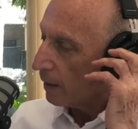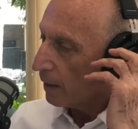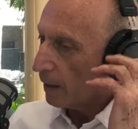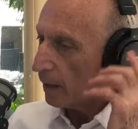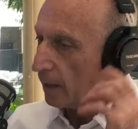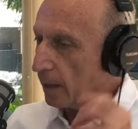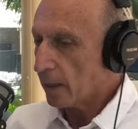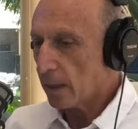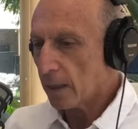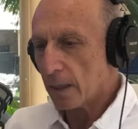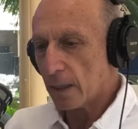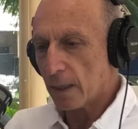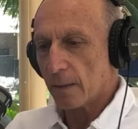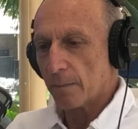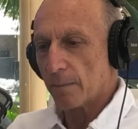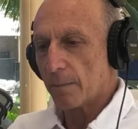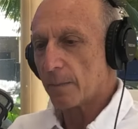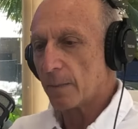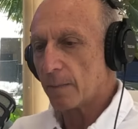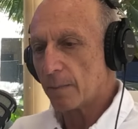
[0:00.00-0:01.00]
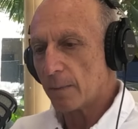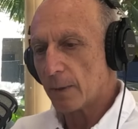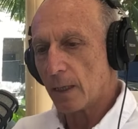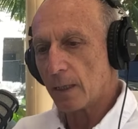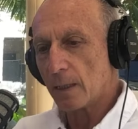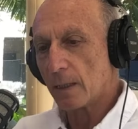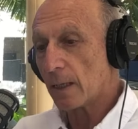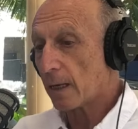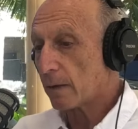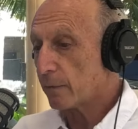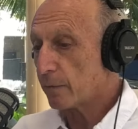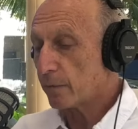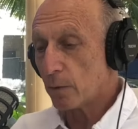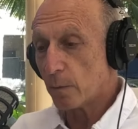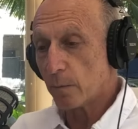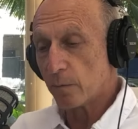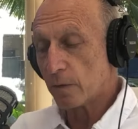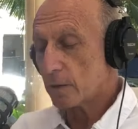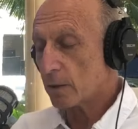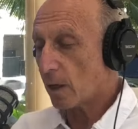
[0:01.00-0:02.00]
And a lot of
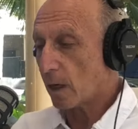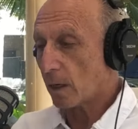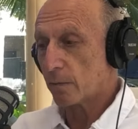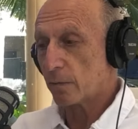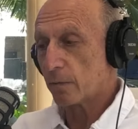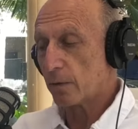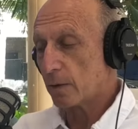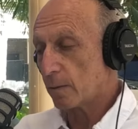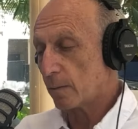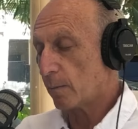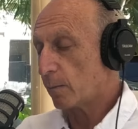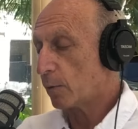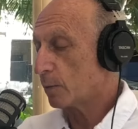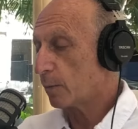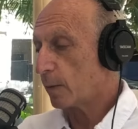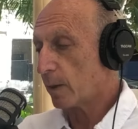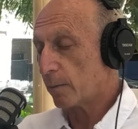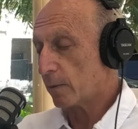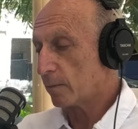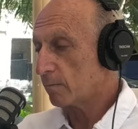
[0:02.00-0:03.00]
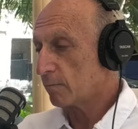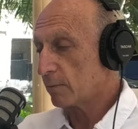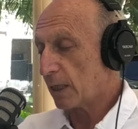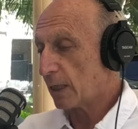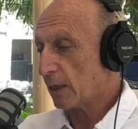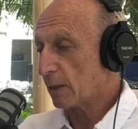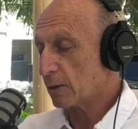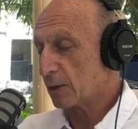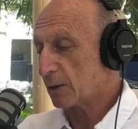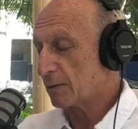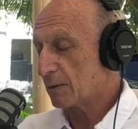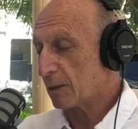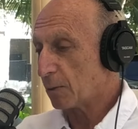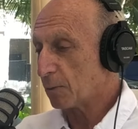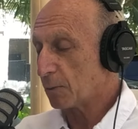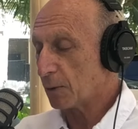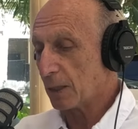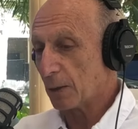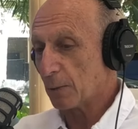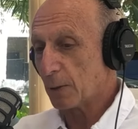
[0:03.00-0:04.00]
film photography, which people,
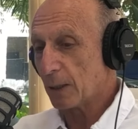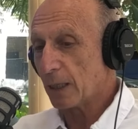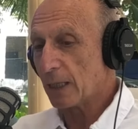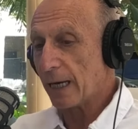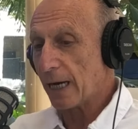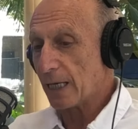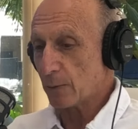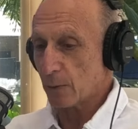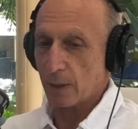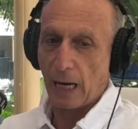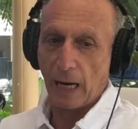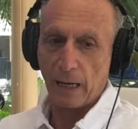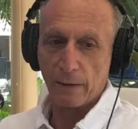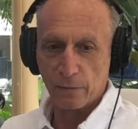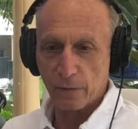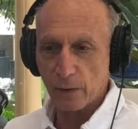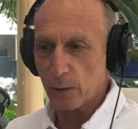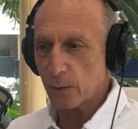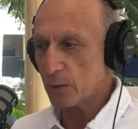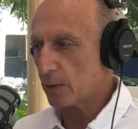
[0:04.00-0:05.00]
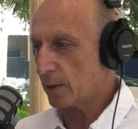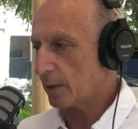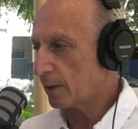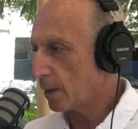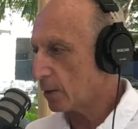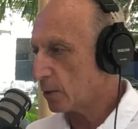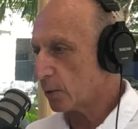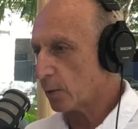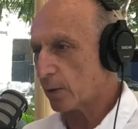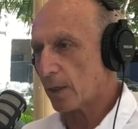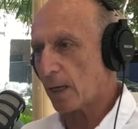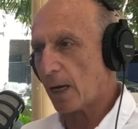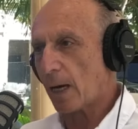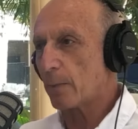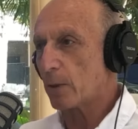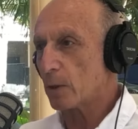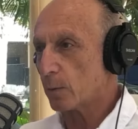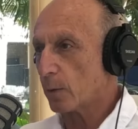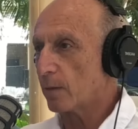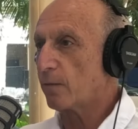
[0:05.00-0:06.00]
don't really realize with iPhones and digital
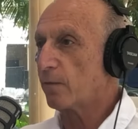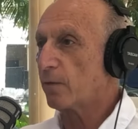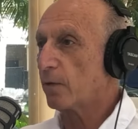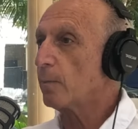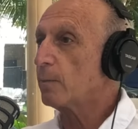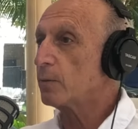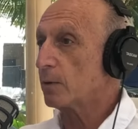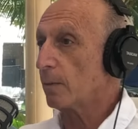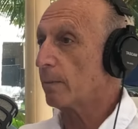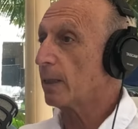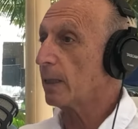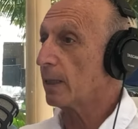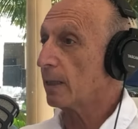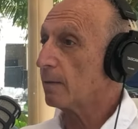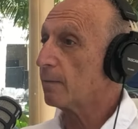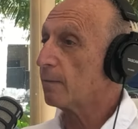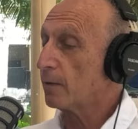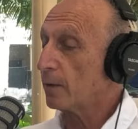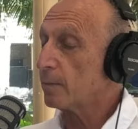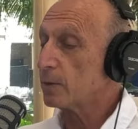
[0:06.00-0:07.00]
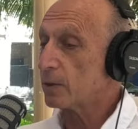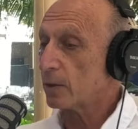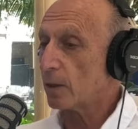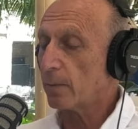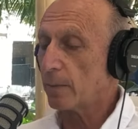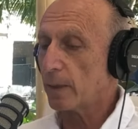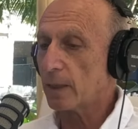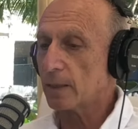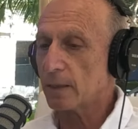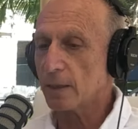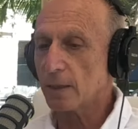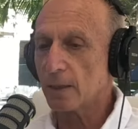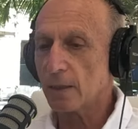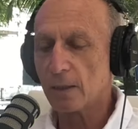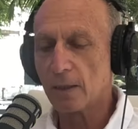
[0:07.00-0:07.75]
cameras, but film's still a big deal.